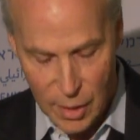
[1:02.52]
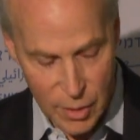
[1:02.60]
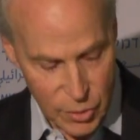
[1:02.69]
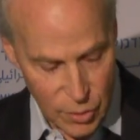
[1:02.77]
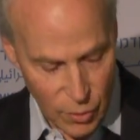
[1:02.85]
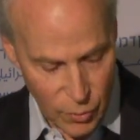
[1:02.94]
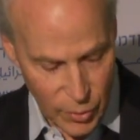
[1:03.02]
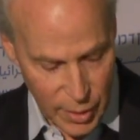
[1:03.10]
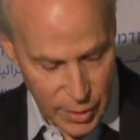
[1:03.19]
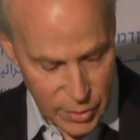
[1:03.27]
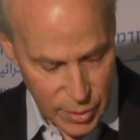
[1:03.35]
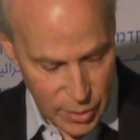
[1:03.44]
So
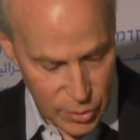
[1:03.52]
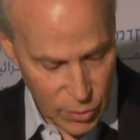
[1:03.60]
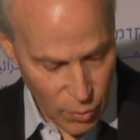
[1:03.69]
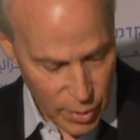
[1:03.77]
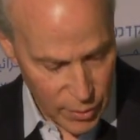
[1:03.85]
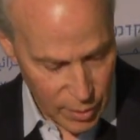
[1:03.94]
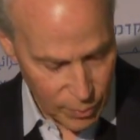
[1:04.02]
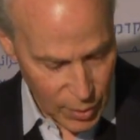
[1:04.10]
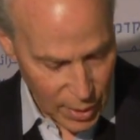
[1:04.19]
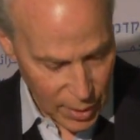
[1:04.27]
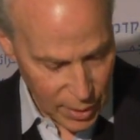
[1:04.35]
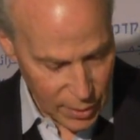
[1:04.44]
it's a story that
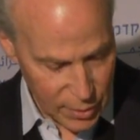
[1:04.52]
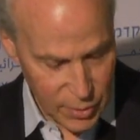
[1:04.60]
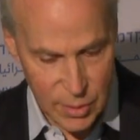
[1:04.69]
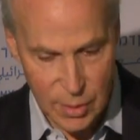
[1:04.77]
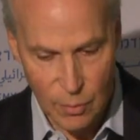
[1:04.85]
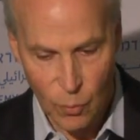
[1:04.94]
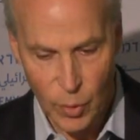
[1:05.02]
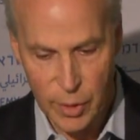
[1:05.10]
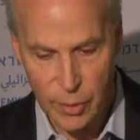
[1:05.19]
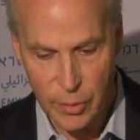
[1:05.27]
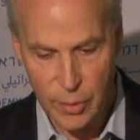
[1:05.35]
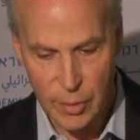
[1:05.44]
begins
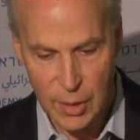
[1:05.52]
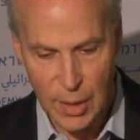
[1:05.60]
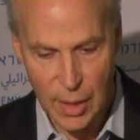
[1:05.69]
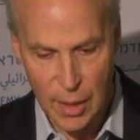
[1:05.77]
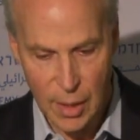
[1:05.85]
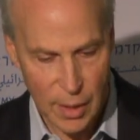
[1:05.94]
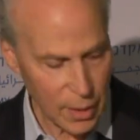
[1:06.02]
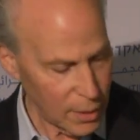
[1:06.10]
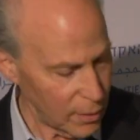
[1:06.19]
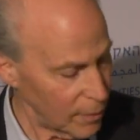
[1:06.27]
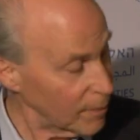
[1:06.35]
with DNA,